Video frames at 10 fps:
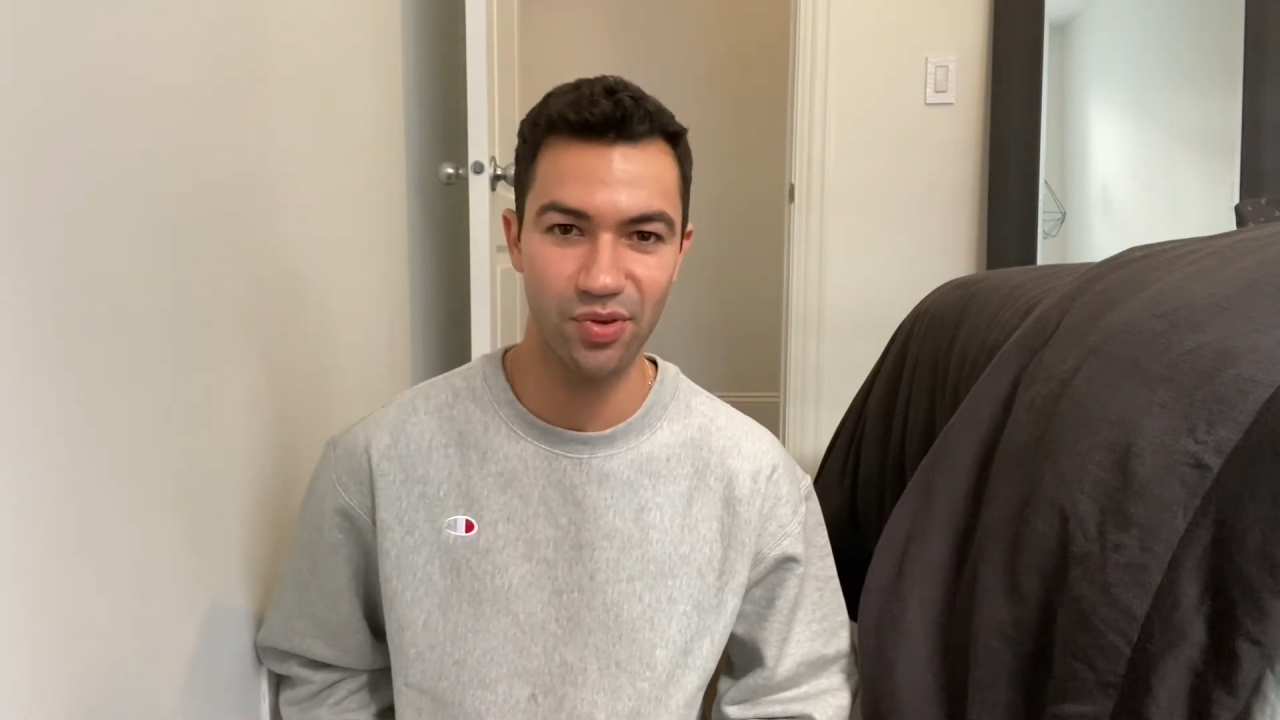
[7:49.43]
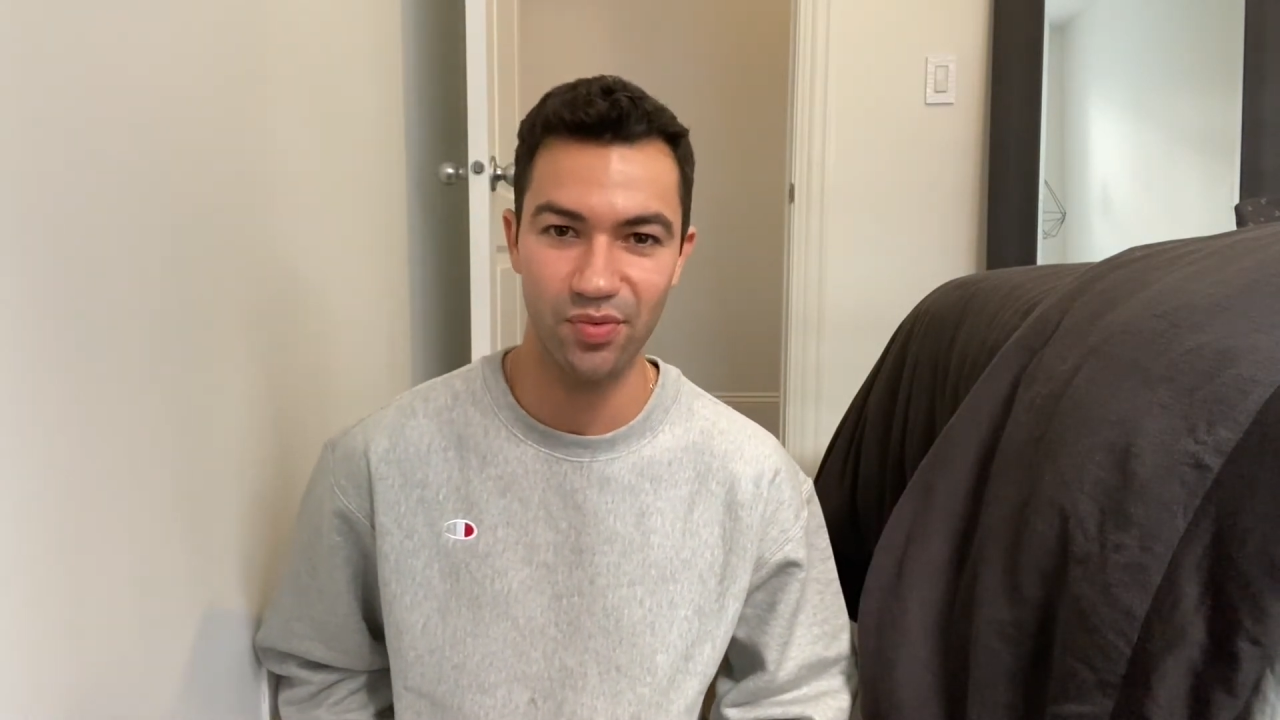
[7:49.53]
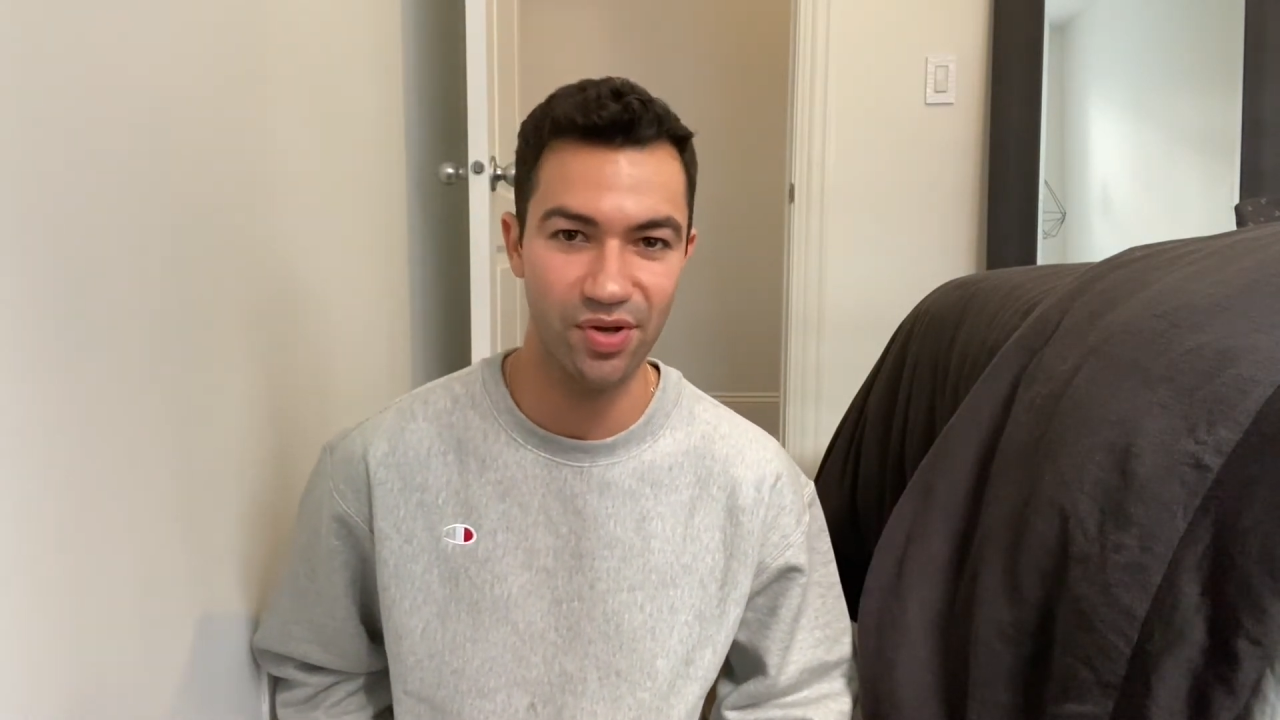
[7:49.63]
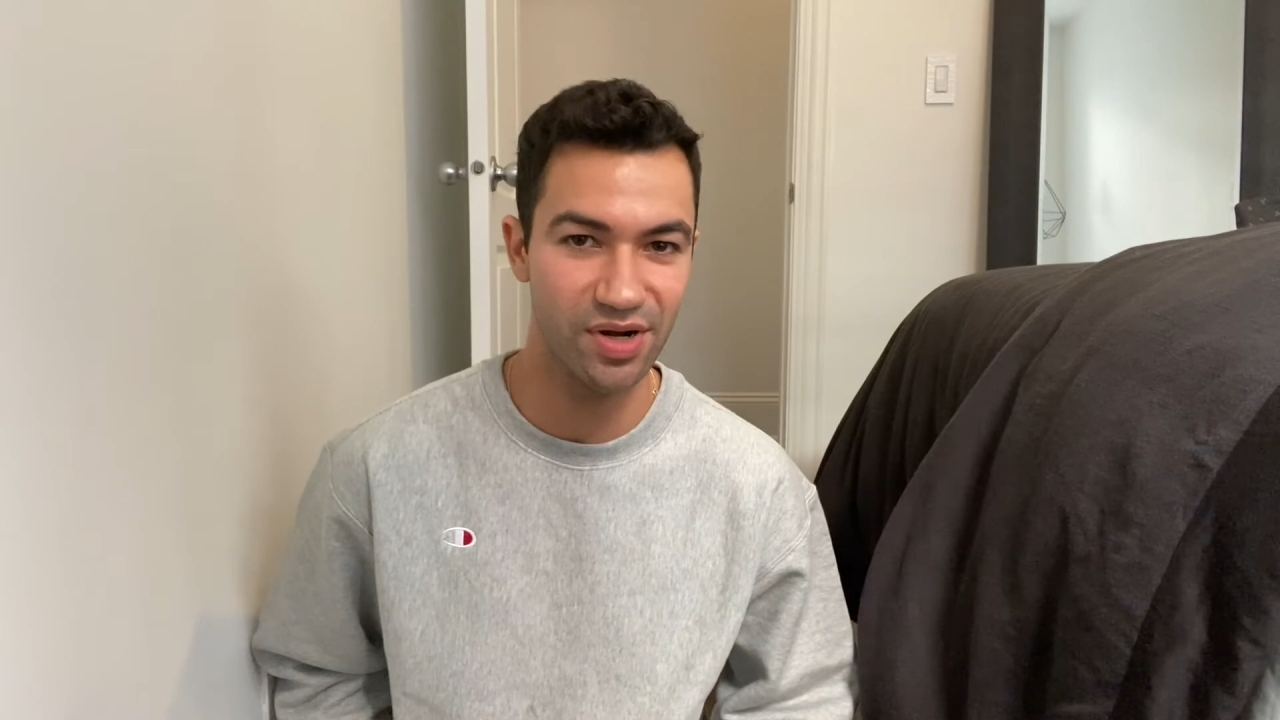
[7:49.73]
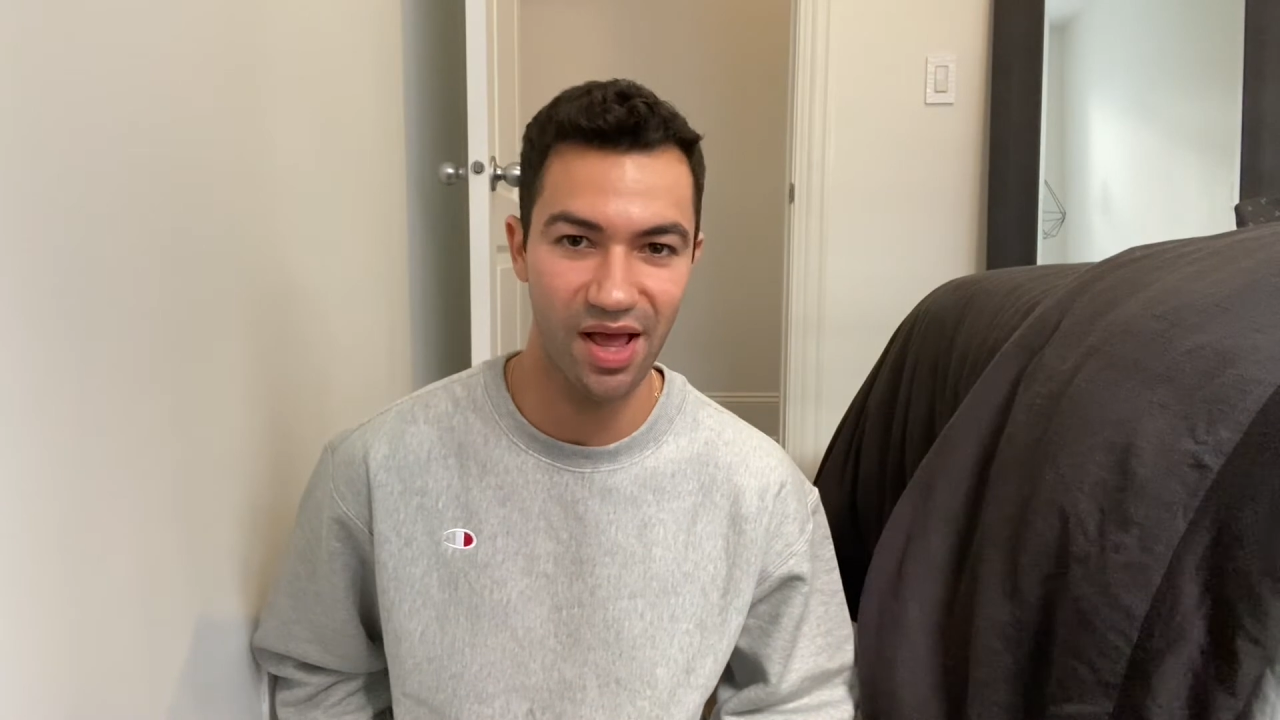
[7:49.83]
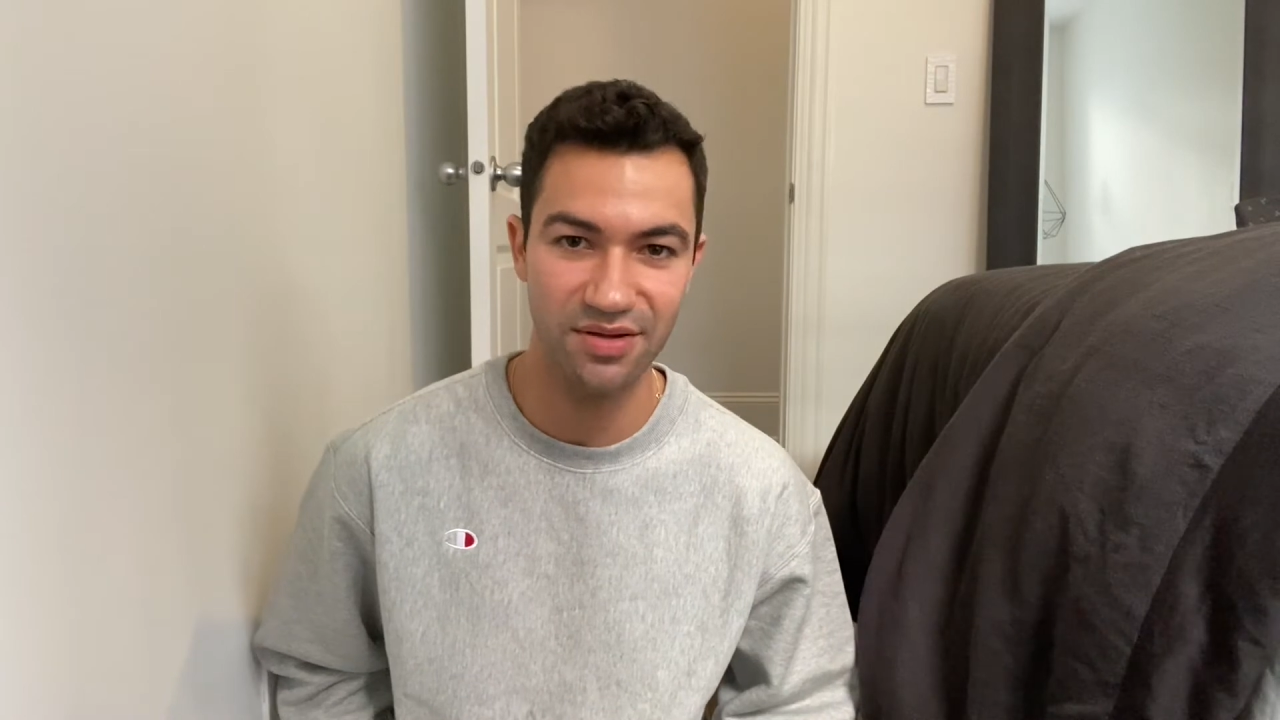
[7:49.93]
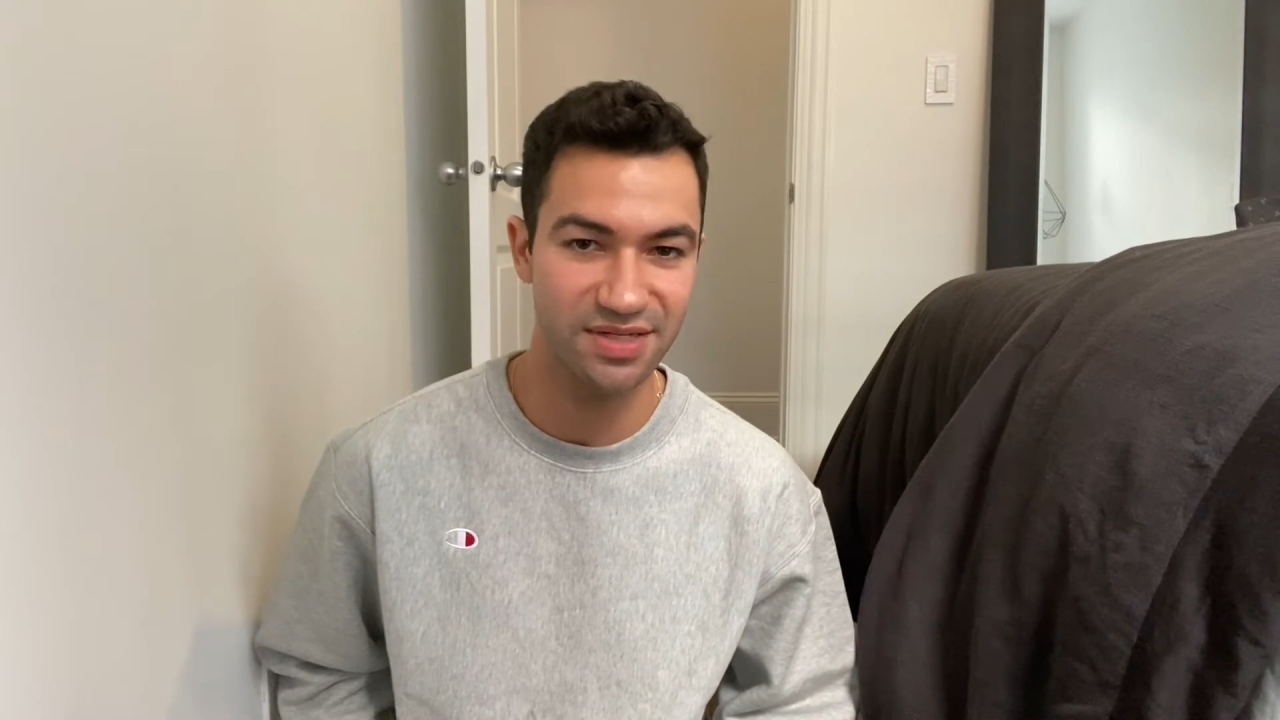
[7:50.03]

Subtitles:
or $300